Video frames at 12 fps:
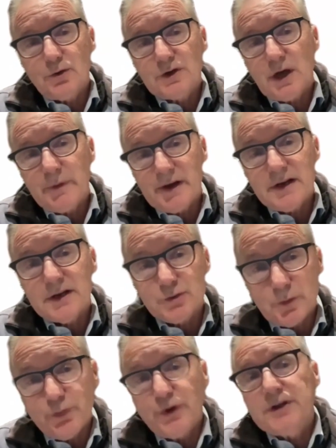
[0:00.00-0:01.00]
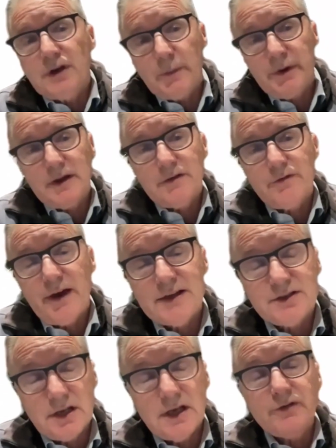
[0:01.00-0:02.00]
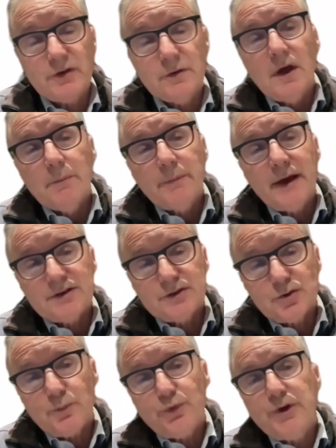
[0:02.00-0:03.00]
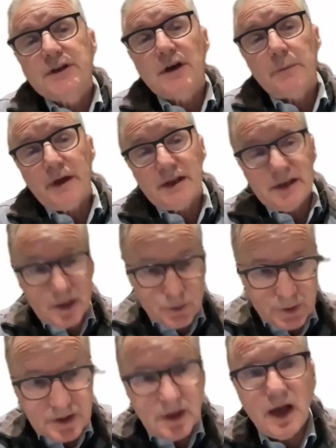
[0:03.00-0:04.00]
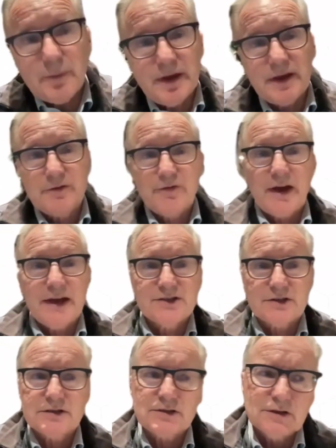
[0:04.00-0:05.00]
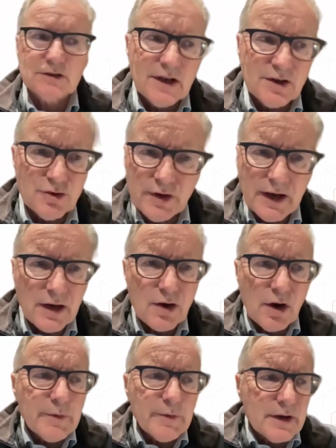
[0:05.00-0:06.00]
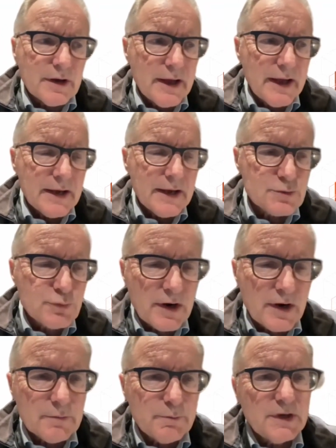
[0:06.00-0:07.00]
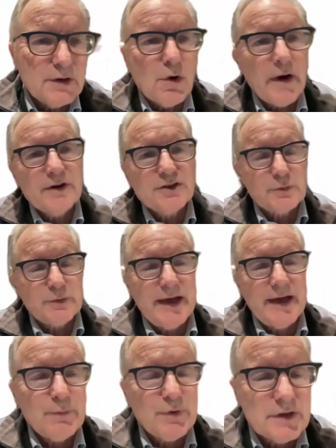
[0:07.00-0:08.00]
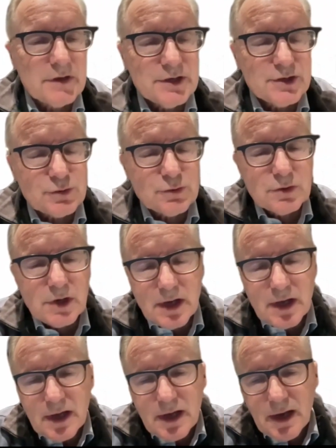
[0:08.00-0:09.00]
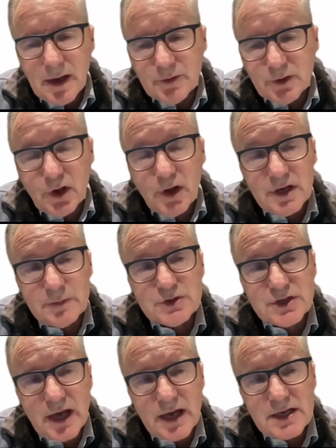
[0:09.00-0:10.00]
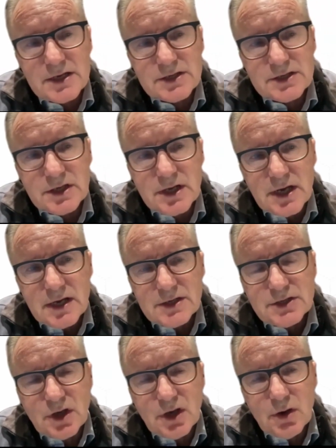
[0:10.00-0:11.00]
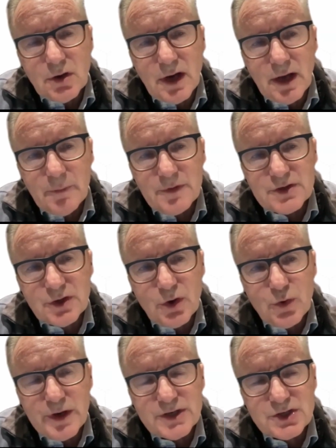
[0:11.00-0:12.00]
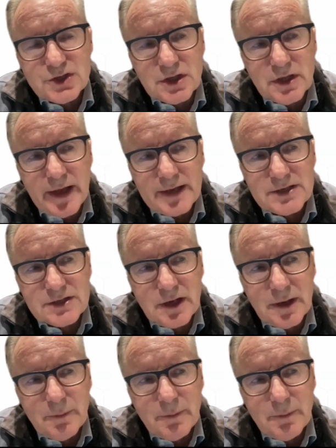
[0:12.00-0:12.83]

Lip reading: all diabetic into a pre-diabetic phase, and even patients who are pre-diabetic into a diabetic phase. And it's not uncommon. And one of the big worries that we had with the initial nilotinib studies. So there's no question that